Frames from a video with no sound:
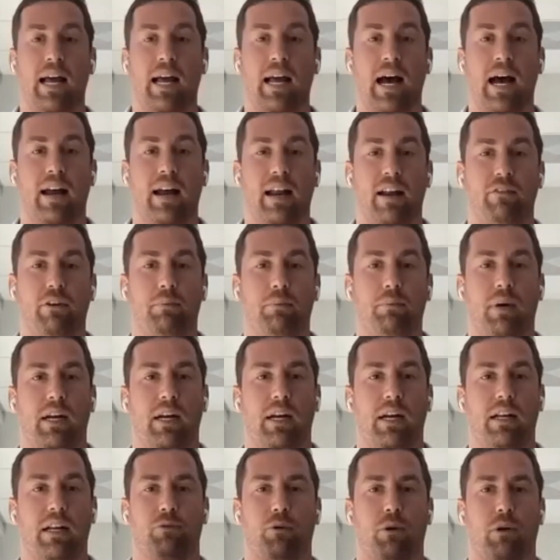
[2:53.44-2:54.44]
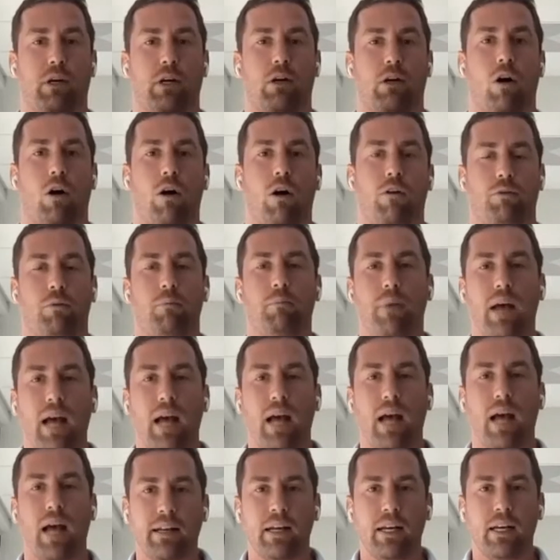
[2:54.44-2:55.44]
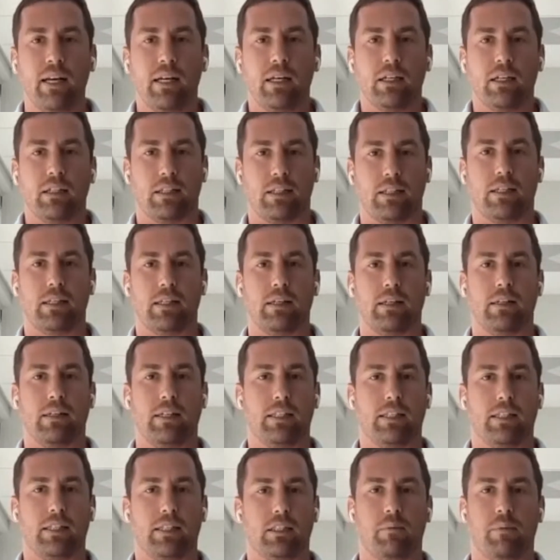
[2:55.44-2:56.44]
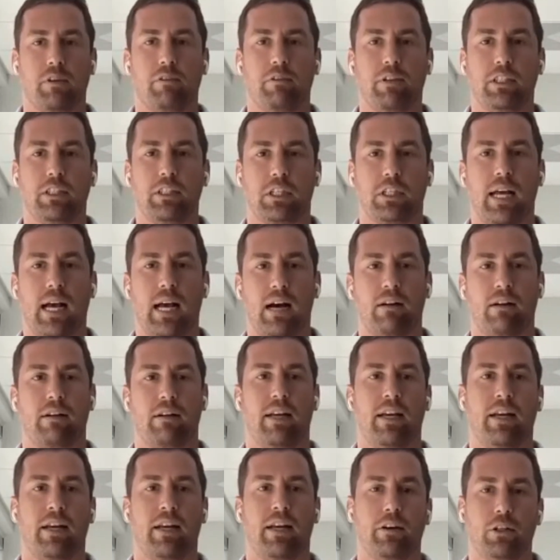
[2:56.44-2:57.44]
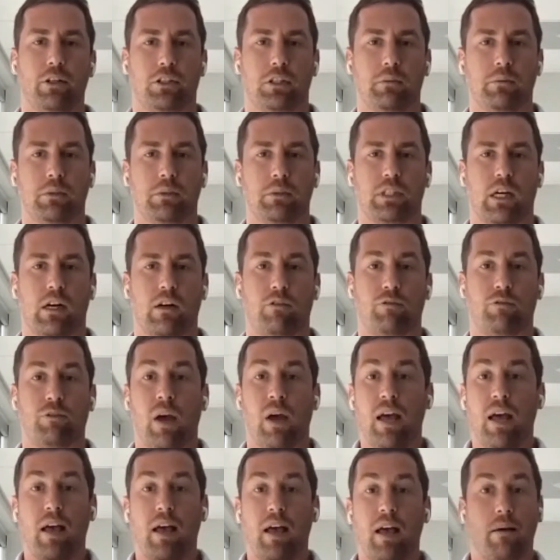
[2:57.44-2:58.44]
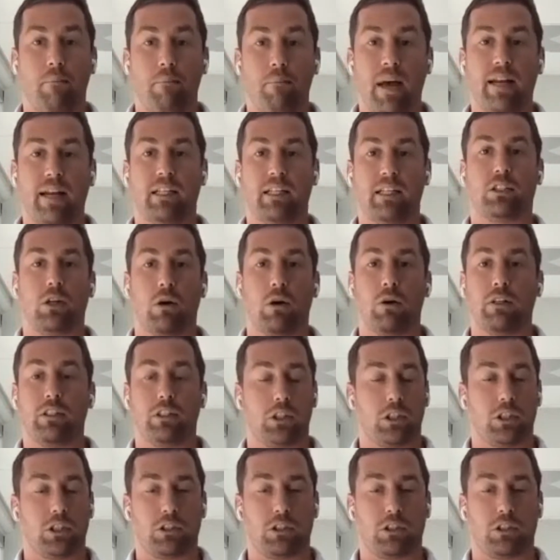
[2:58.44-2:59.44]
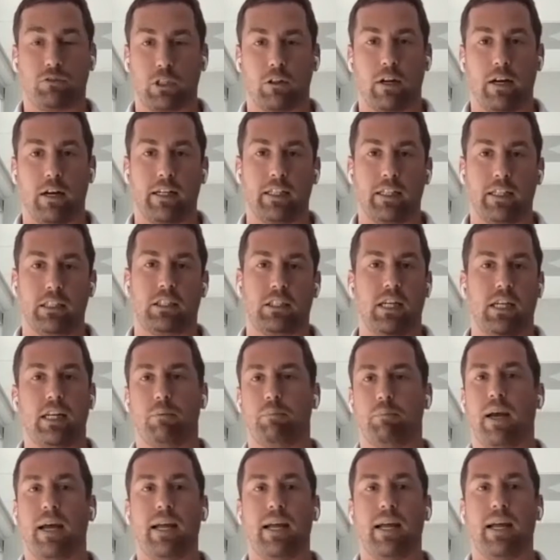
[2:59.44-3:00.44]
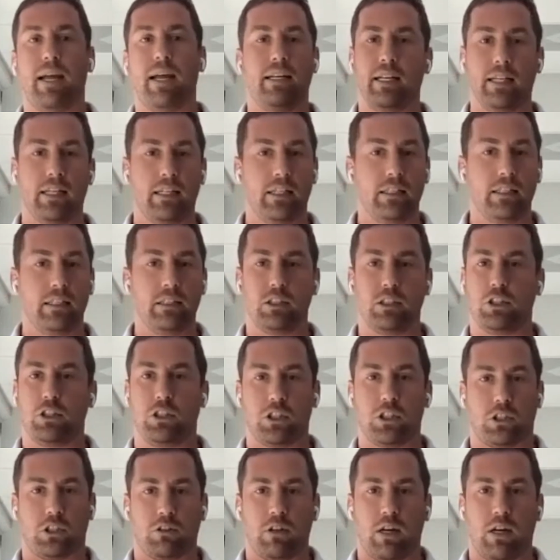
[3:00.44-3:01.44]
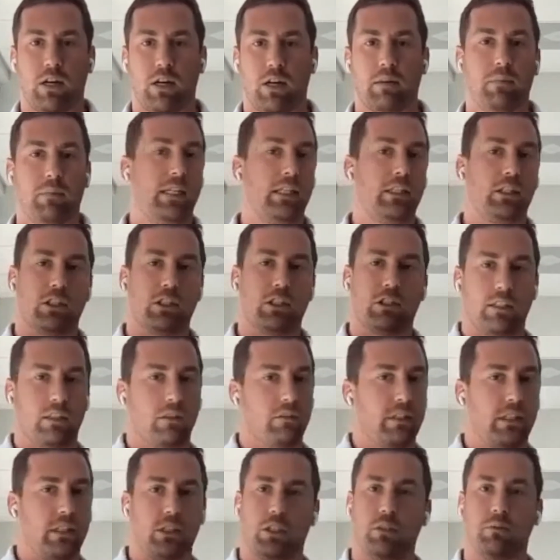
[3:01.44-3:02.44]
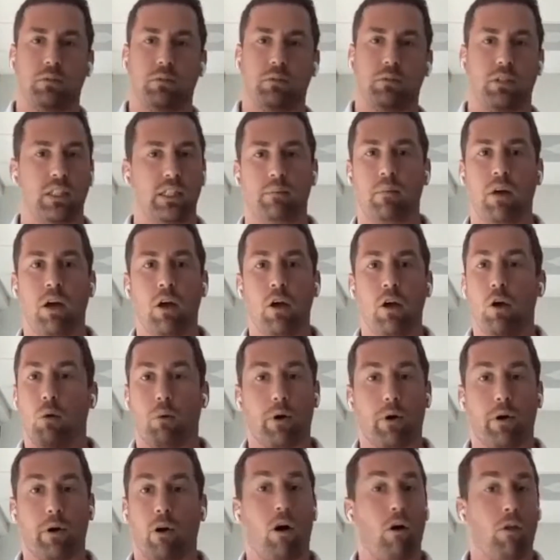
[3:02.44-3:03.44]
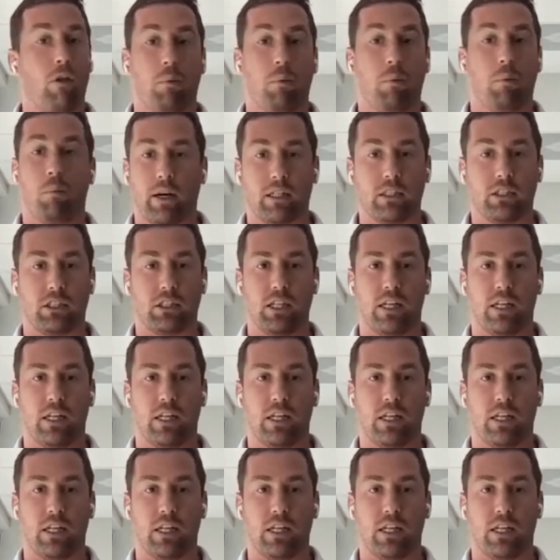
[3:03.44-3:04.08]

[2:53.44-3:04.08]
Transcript: eye out, everybody, for a call from Ben. To, he's going to be reaching out, introducing himself. Ben is going just for clarity's sake. Ben is just like me, just like the leadership team. We're in all the market